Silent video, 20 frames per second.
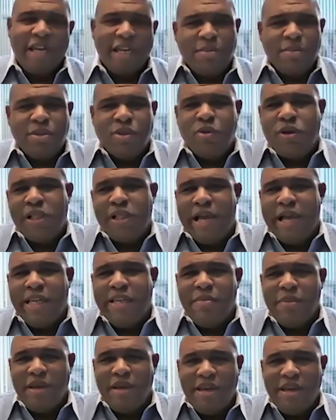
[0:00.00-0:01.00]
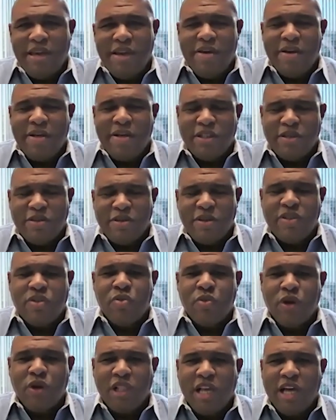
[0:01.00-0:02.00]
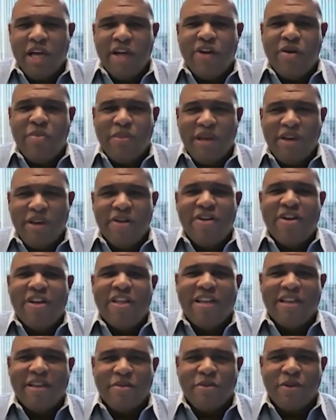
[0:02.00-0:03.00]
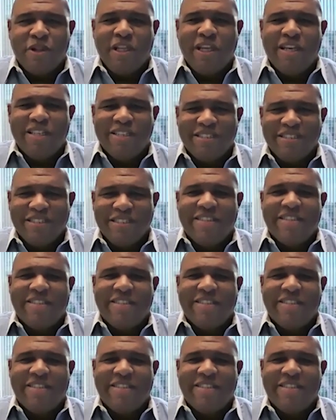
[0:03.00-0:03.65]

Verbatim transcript: Andy. I'm so glad to be here. It's a, it's a real honor to be here today. It really is.